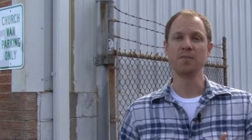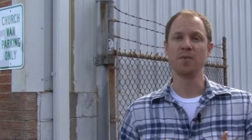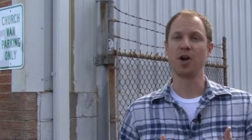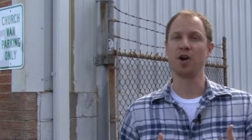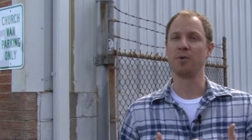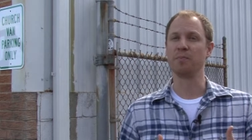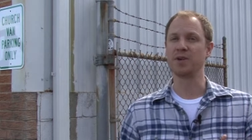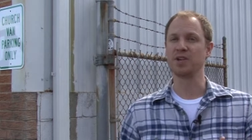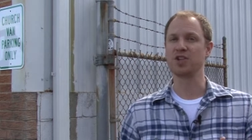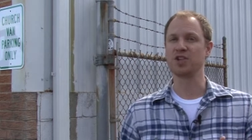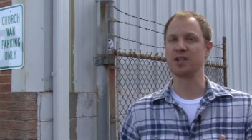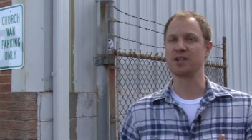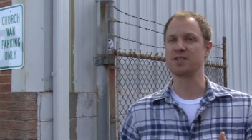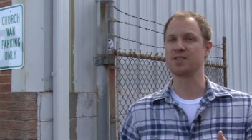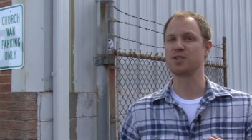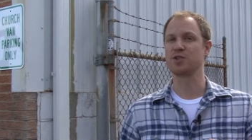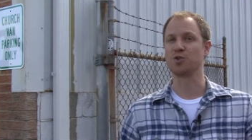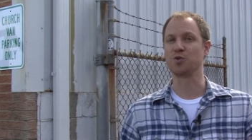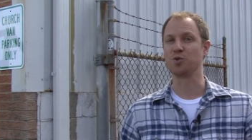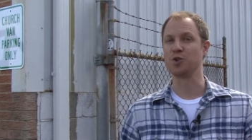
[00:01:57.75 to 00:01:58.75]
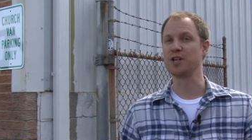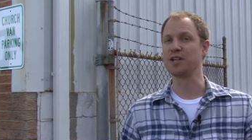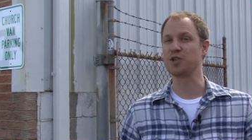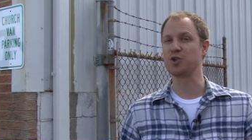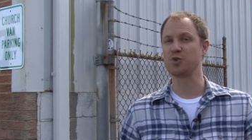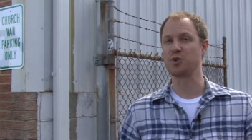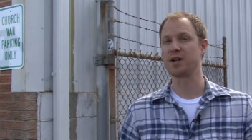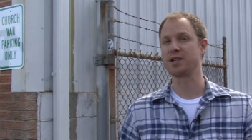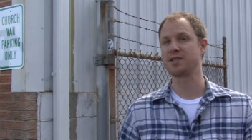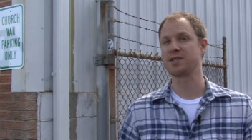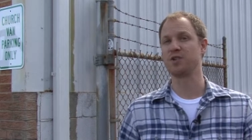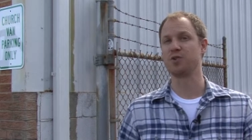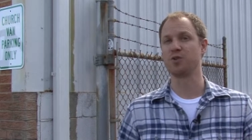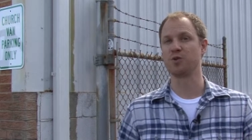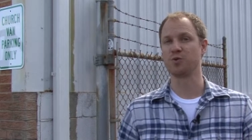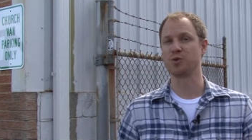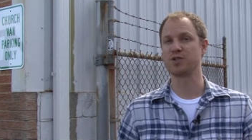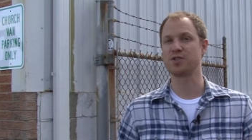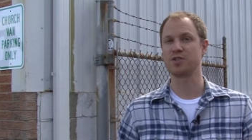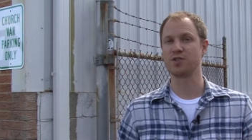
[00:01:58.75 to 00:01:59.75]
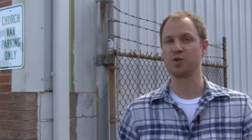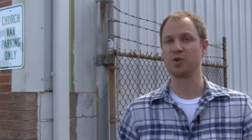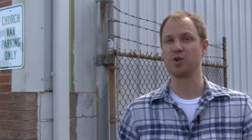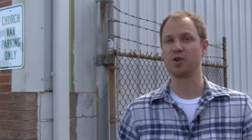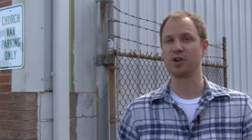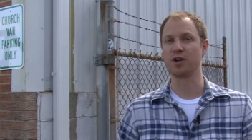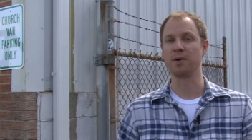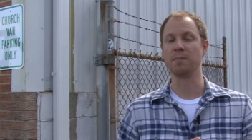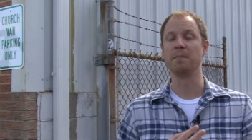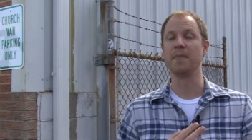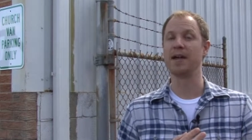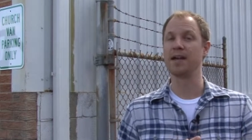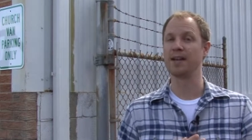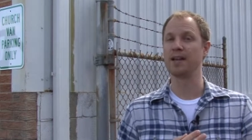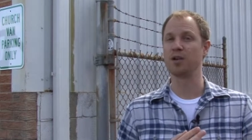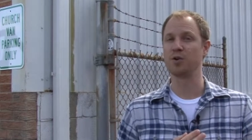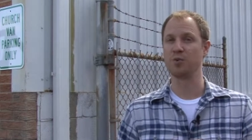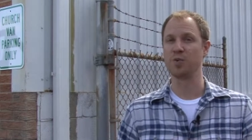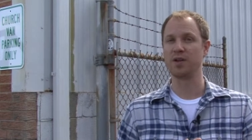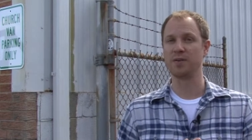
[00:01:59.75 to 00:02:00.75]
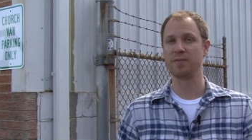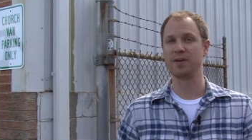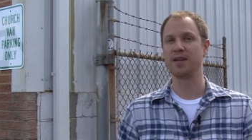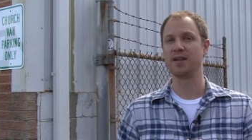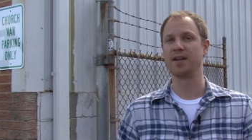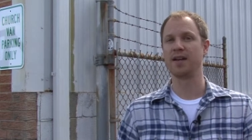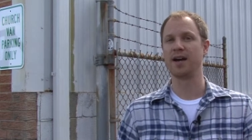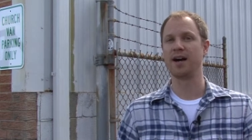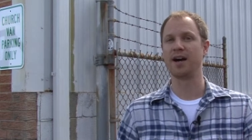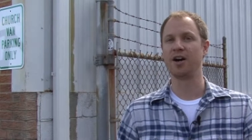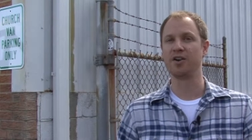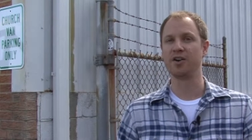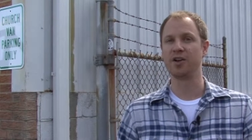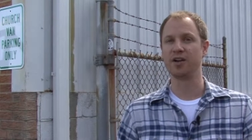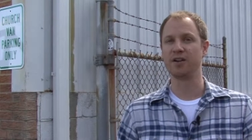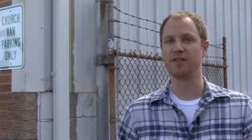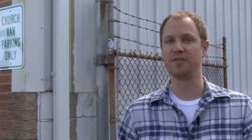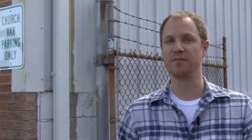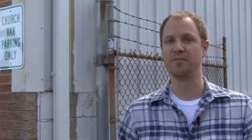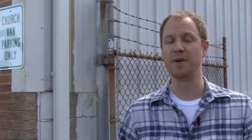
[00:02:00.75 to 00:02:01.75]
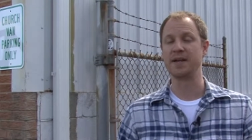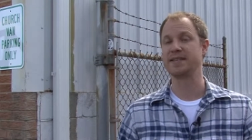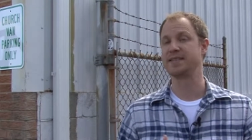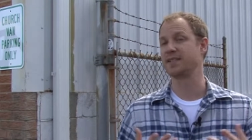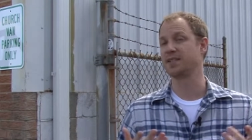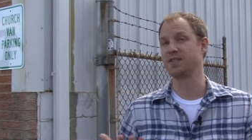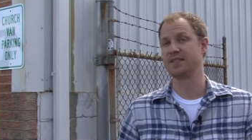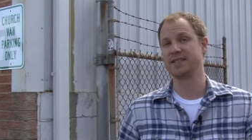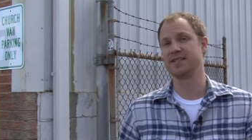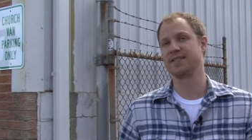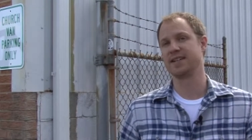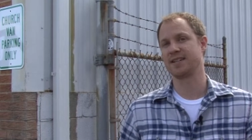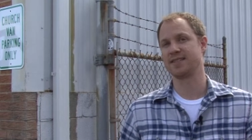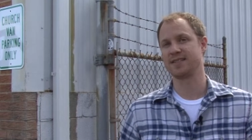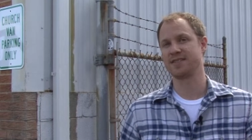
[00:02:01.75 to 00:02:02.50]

our mission is to reach, rescue, and restore men and women out of basically sex